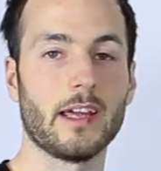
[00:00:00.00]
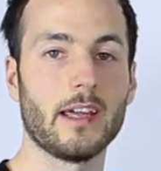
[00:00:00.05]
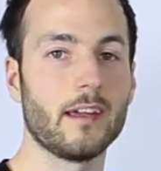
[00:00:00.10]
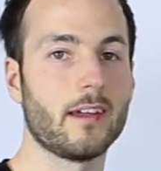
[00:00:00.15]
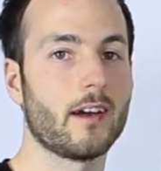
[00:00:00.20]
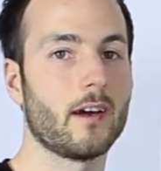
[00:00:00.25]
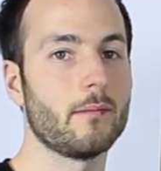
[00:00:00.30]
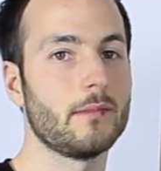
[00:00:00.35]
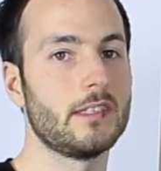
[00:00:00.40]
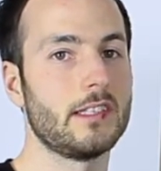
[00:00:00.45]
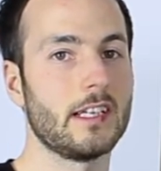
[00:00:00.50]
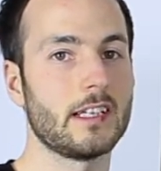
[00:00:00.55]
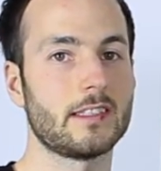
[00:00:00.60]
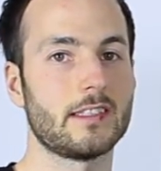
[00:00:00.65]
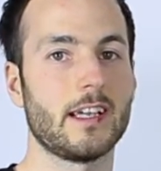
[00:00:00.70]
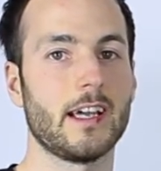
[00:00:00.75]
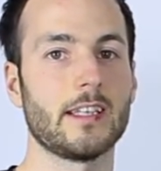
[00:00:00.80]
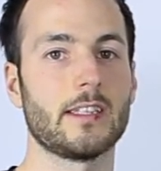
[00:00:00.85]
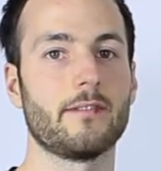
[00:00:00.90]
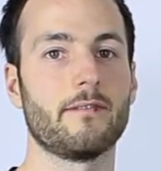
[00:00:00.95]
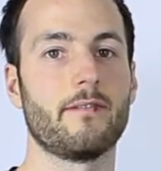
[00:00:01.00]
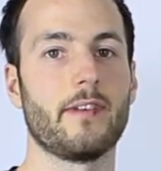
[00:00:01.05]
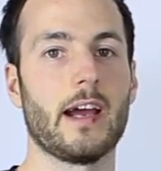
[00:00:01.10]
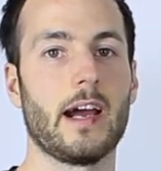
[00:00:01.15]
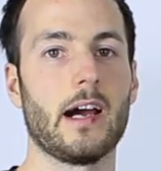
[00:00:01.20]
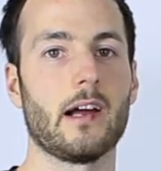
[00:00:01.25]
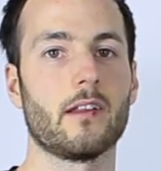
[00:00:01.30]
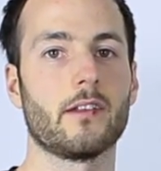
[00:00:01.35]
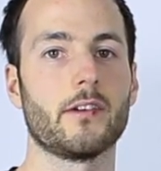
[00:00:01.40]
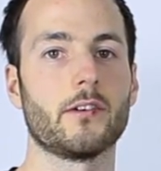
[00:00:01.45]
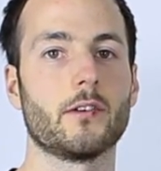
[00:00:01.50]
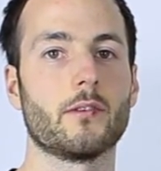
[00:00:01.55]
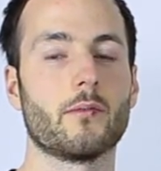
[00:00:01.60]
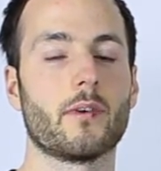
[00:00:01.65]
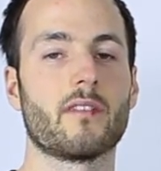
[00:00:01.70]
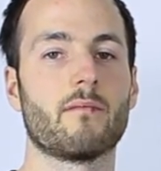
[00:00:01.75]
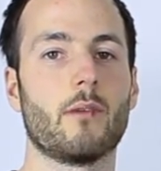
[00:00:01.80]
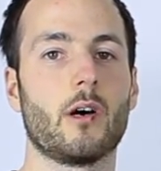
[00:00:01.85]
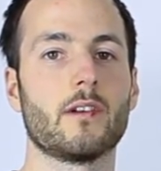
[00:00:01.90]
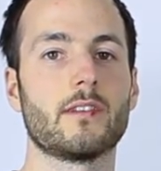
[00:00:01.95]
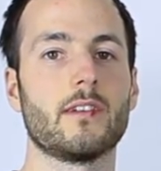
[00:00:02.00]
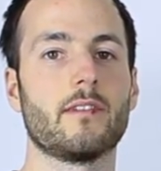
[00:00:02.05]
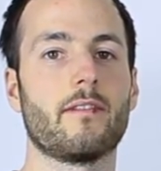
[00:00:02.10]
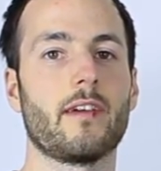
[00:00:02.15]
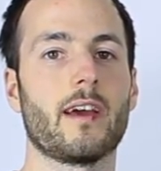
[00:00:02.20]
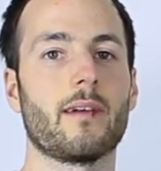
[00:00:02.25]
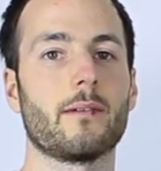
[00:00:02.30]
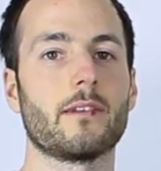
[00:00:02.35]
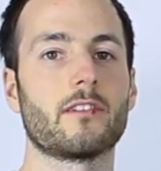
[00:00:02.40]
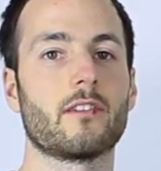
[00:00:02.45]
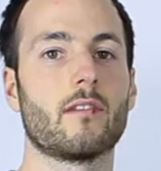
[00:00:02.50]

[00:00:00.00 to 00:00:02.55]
Income dictates value with multifamily.